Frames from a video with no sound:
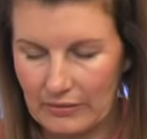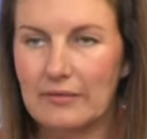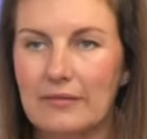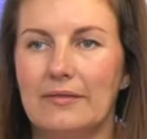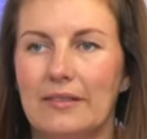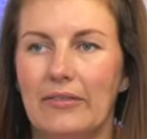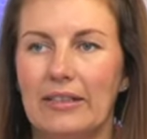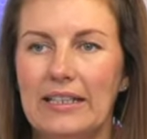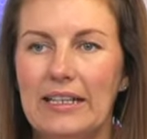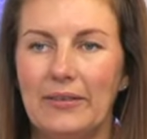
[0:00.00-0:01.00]
Are you
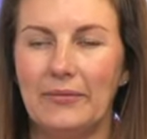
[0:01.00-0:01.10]
ready?